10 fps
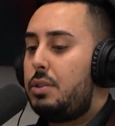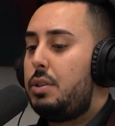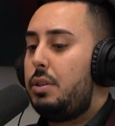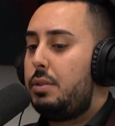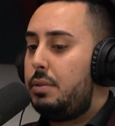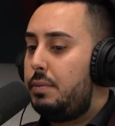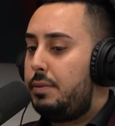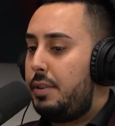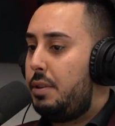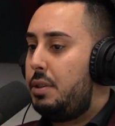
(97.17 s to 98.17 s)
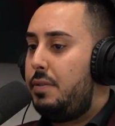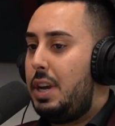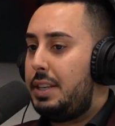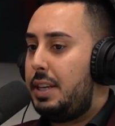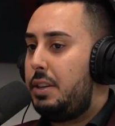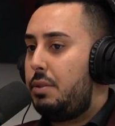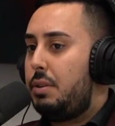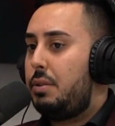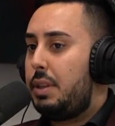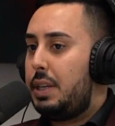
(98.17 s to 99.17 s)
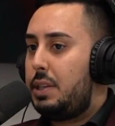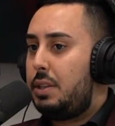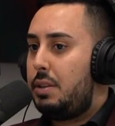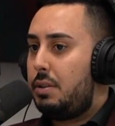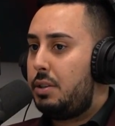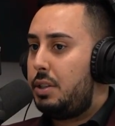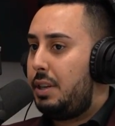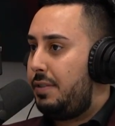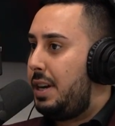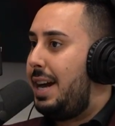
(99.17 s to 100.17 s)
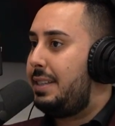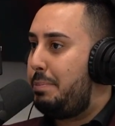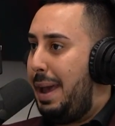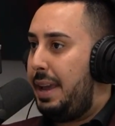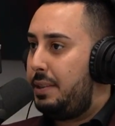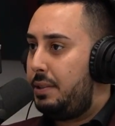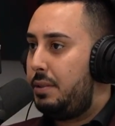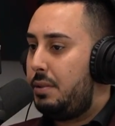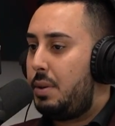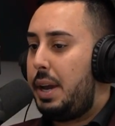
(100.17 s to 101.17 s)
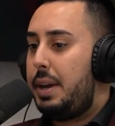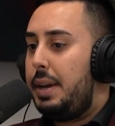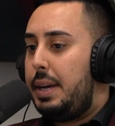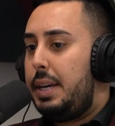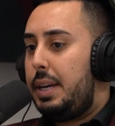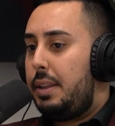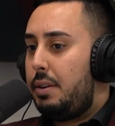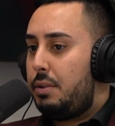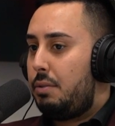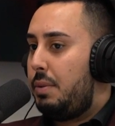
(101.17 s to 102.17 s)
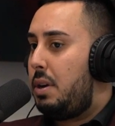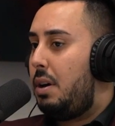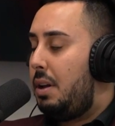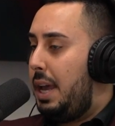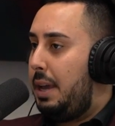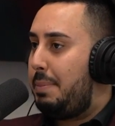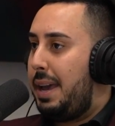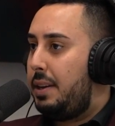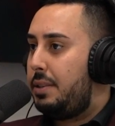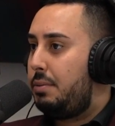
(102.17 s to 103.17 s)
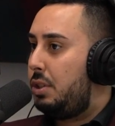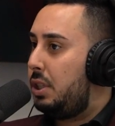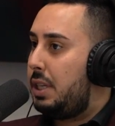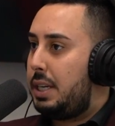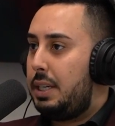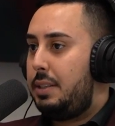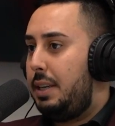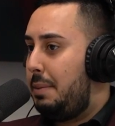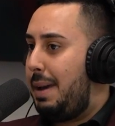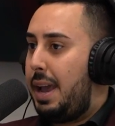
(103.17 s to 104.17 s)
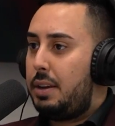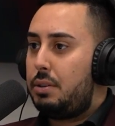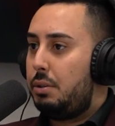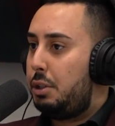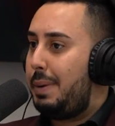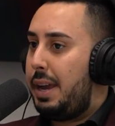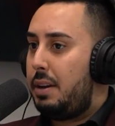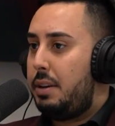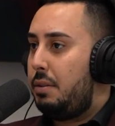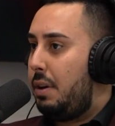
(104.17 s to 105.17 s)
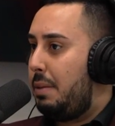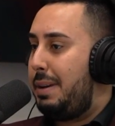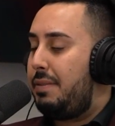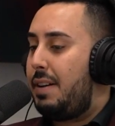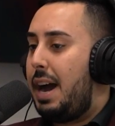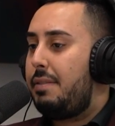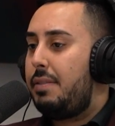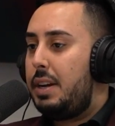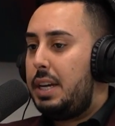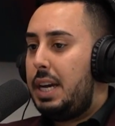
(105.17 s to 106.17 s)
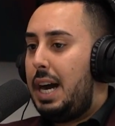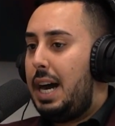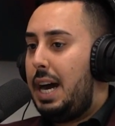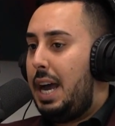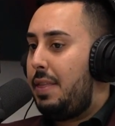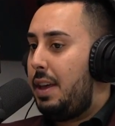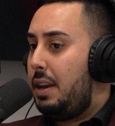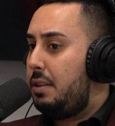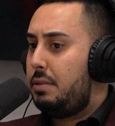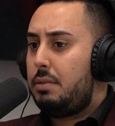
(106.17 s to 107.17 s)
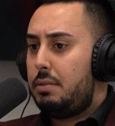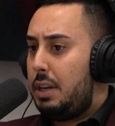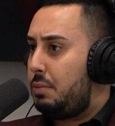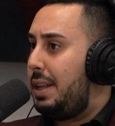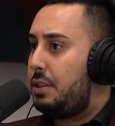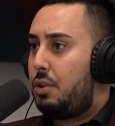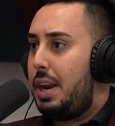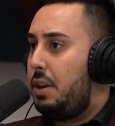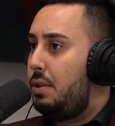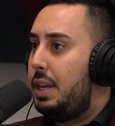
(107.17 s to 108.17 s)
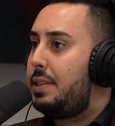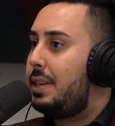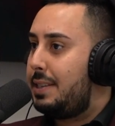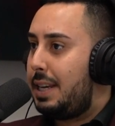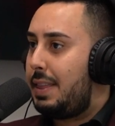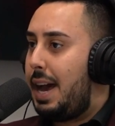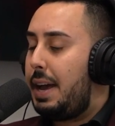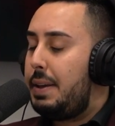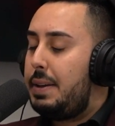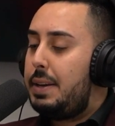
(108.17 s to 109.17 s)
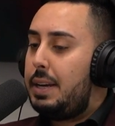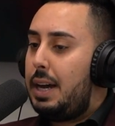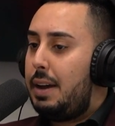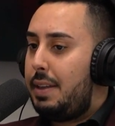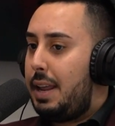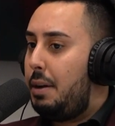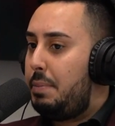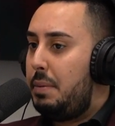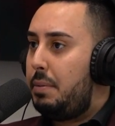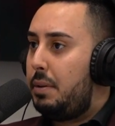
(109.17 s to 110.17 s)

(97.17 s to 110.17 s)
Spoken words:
So for those of you guys that don't know this, there's different kinds of banks, okay? There's what we call A banks, which is like a TD Bank, Scotiabank, one of the big five. And then as well as credit unions, things like that, that help people.